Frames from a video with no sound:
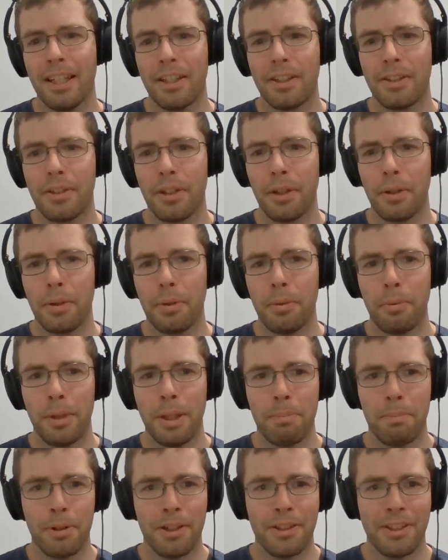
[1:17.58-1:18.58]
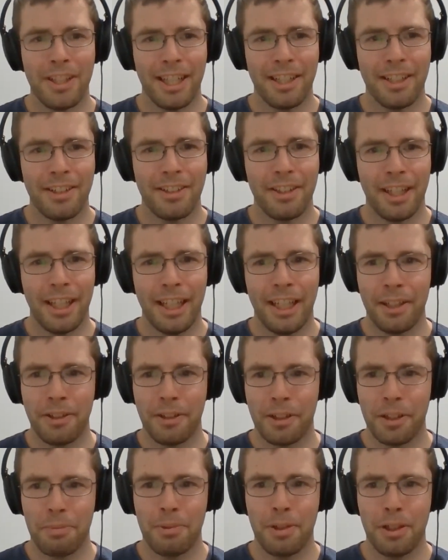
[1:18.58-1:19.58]
So we present a
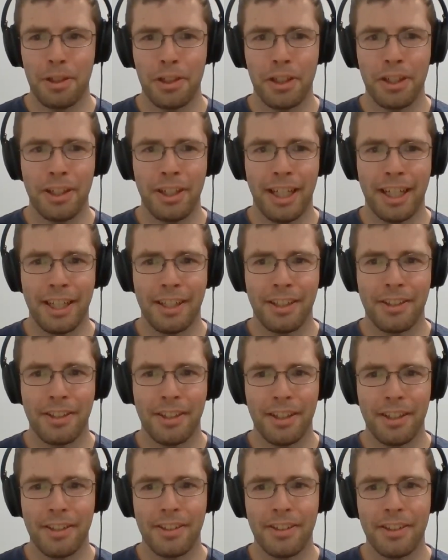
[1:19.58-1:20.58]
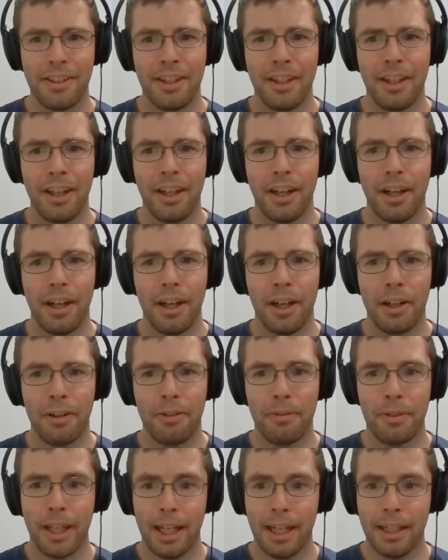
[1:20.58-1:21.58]
cosmological analysis
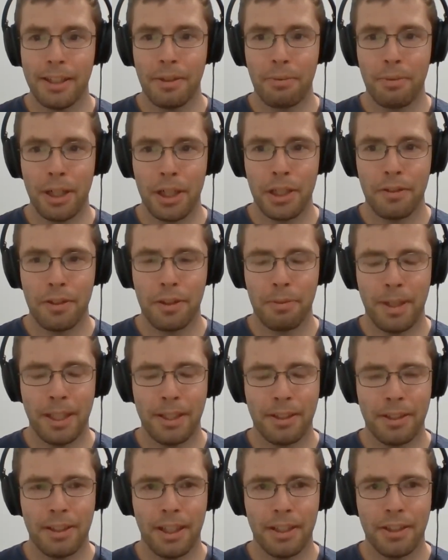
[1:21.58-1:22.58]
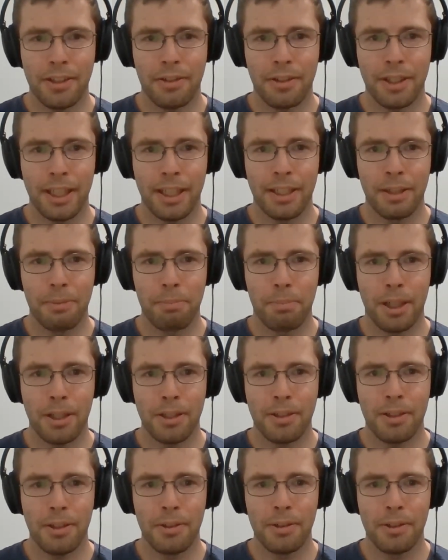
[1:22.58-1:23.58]
of galaxy redshift-space clustering in
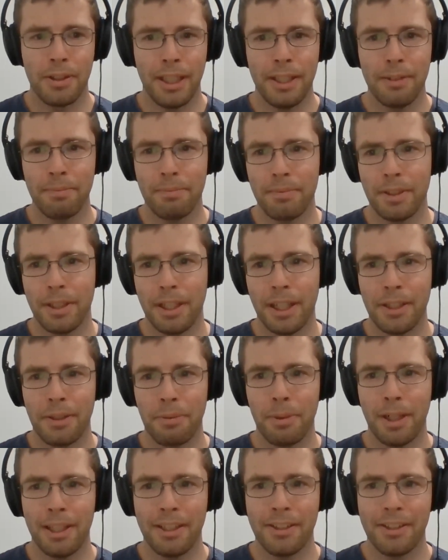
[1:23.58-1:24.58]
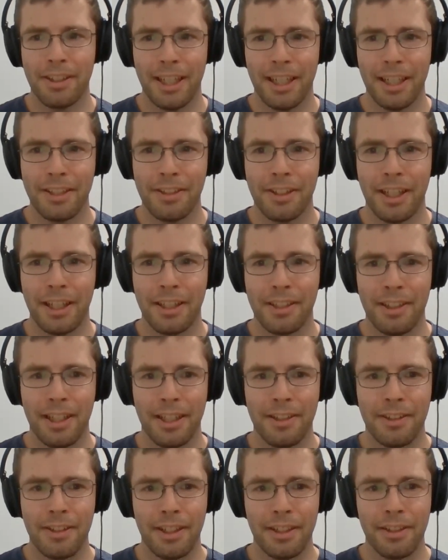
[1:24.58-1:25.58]
BOSS-LOWZ, as well as galaxy-galaxy
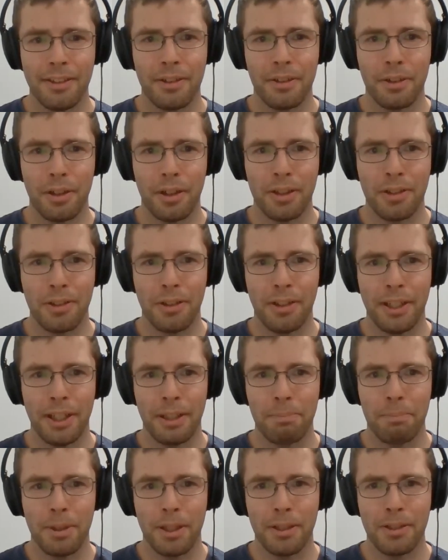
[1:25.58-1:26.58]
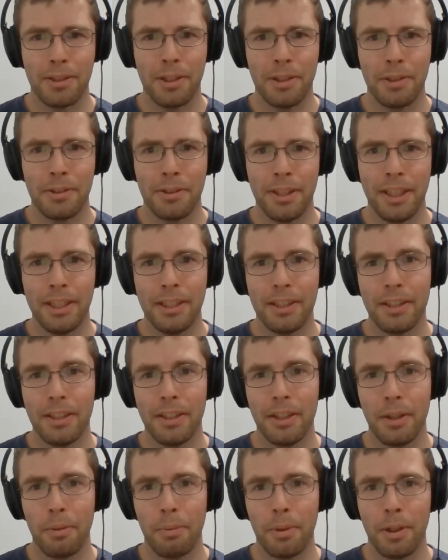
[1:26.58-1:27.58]
lensing, cross-correlating BOSS-LOWZ
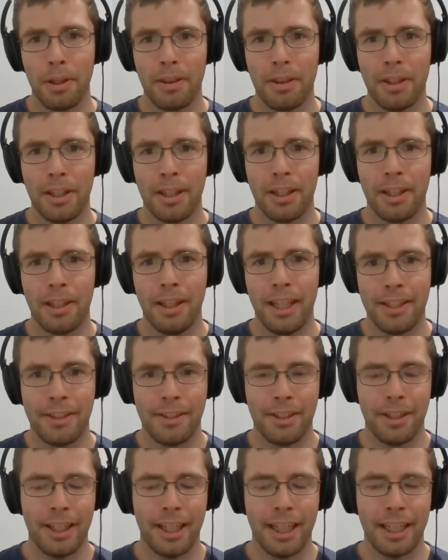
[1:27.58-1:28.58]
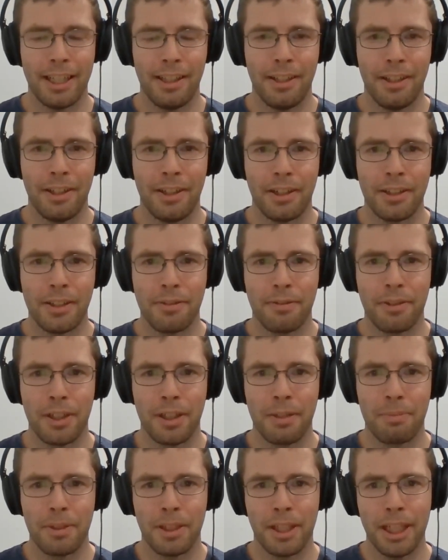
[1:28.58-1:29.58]
with the lensing catalogs
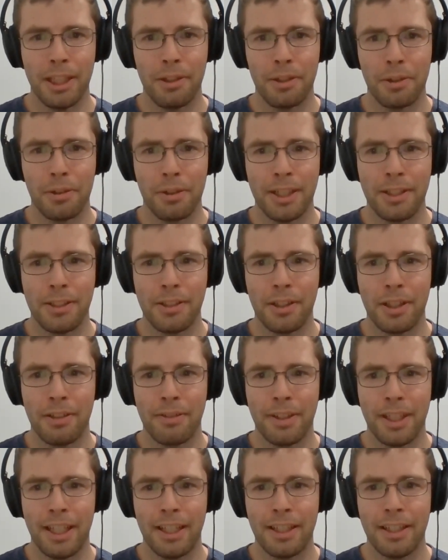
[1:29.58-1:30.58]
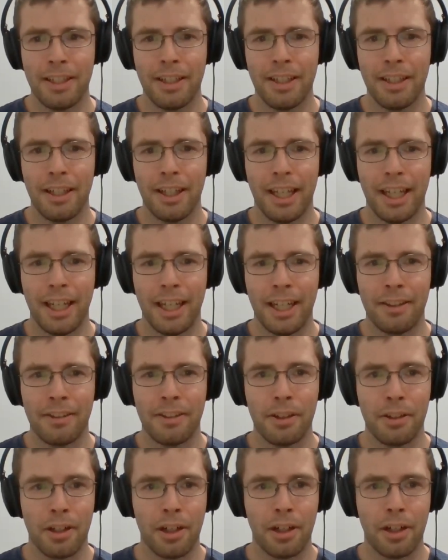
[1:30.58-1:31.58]
from the kilodegree survey and
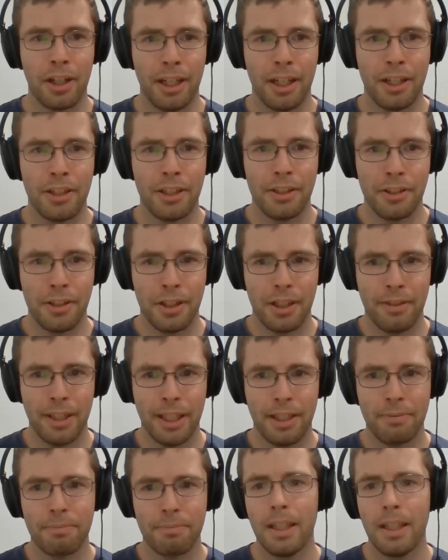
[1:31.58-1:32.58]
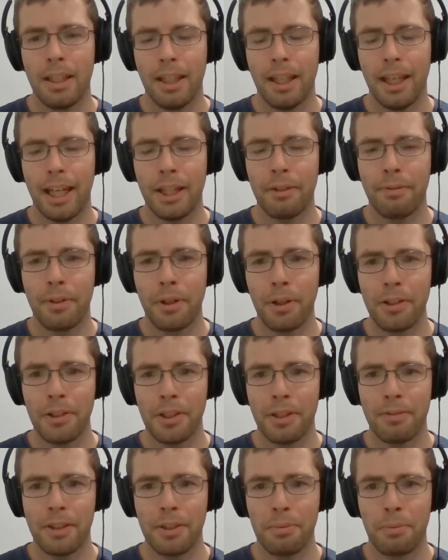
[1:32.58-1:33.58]
the dark energy survey. And the focus
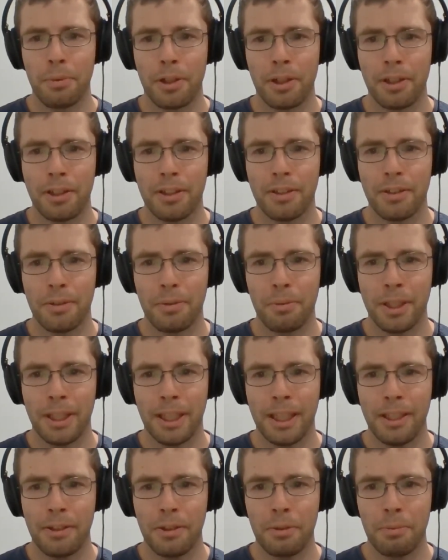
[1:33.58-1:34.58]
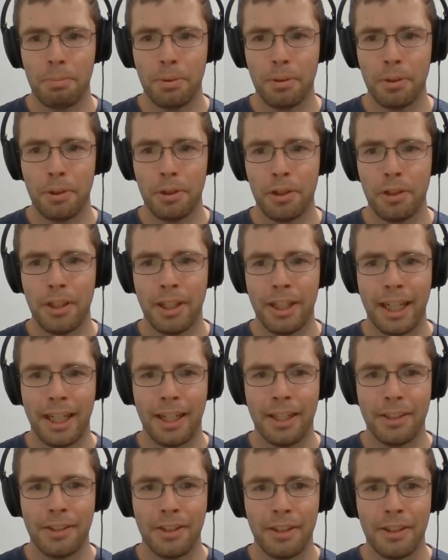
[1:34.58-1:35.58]
of this work really is to push the
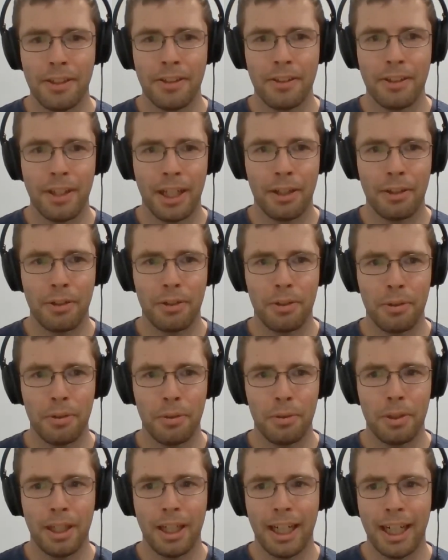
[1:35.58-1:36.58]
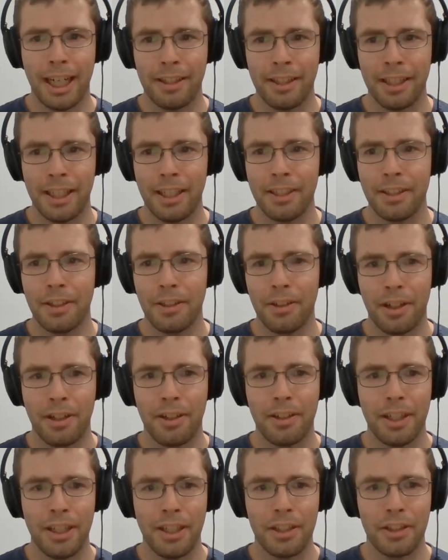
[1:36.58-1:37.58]
analysis down to highly
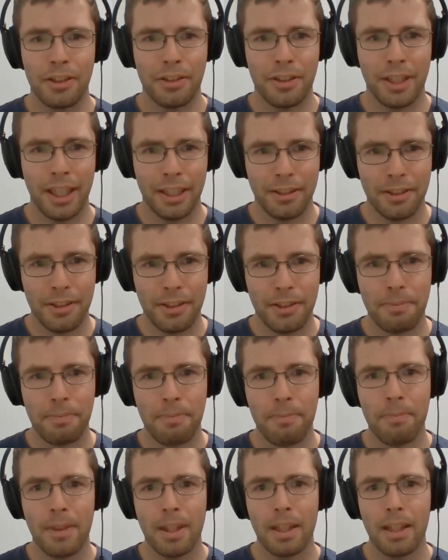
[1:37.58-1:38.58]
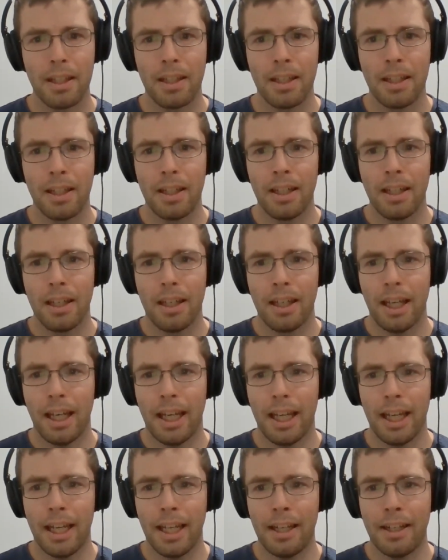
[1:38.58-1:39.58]
nonlinear scales.
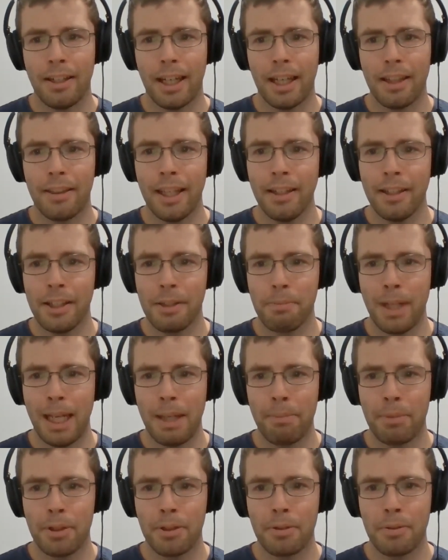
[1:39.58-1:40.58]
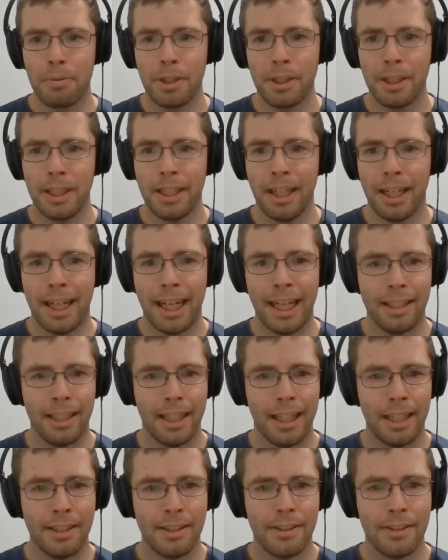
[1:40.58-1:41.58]
And I think this paper really
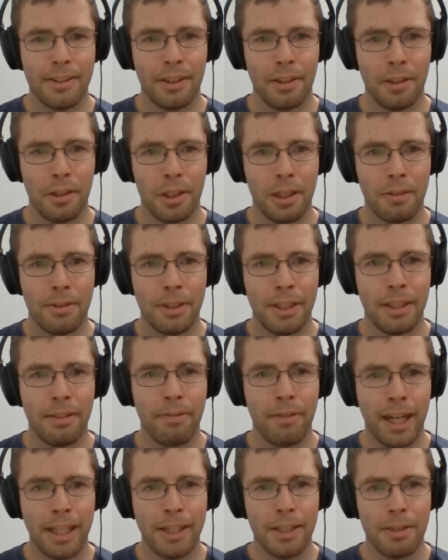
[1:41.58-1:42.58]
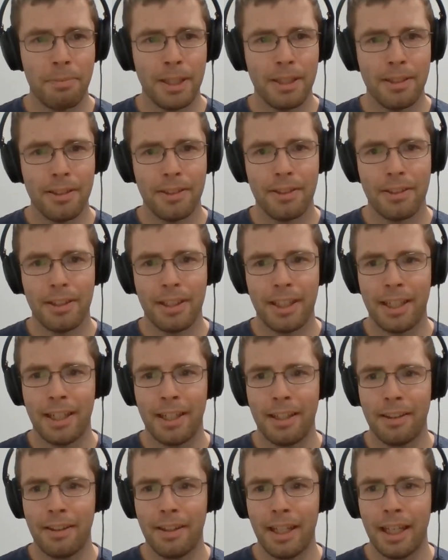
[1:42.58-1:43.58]
highlights a lot of the advancements
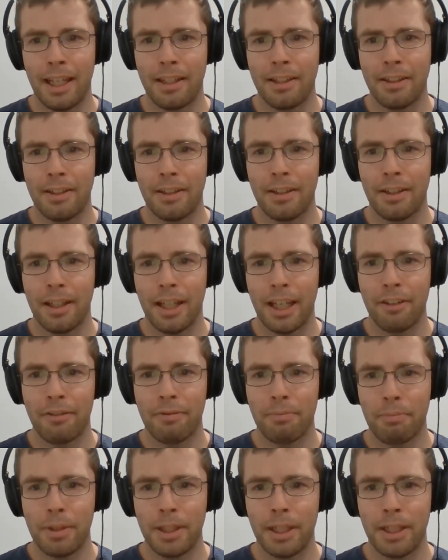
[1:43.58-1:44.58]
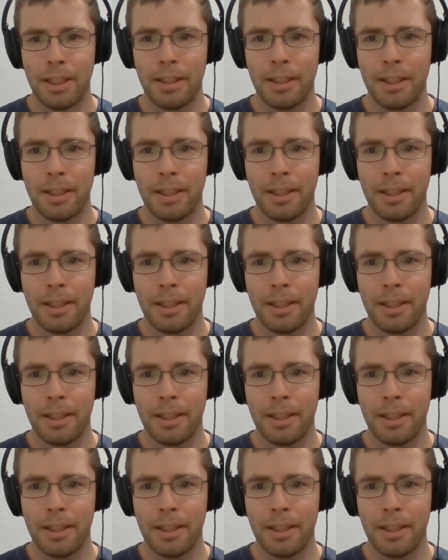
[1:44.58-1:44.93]
that have been